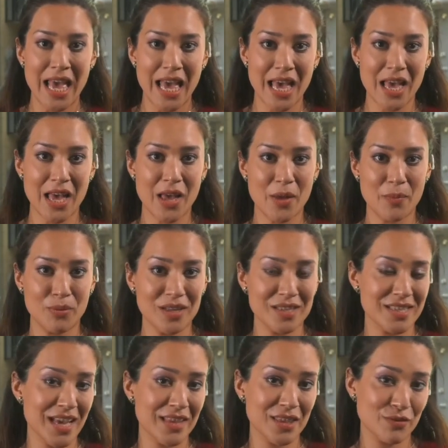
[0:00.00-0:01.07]
uh, plus
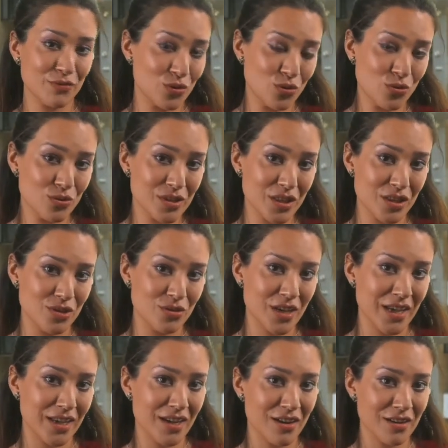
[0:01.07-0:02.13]
add that, of course, that the
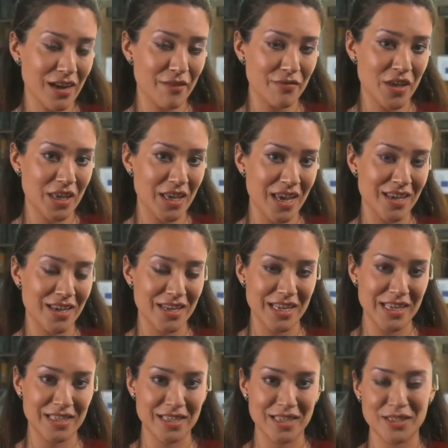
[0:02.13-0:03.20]
UK can't have their cake and
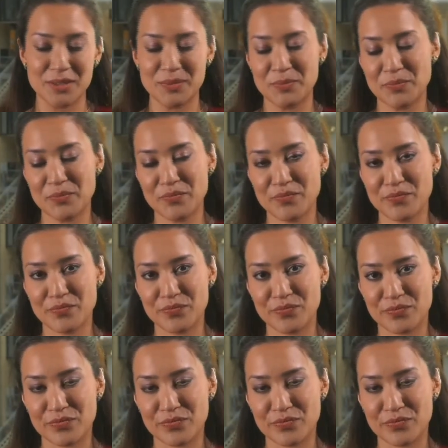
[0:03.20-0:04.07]
eat it. All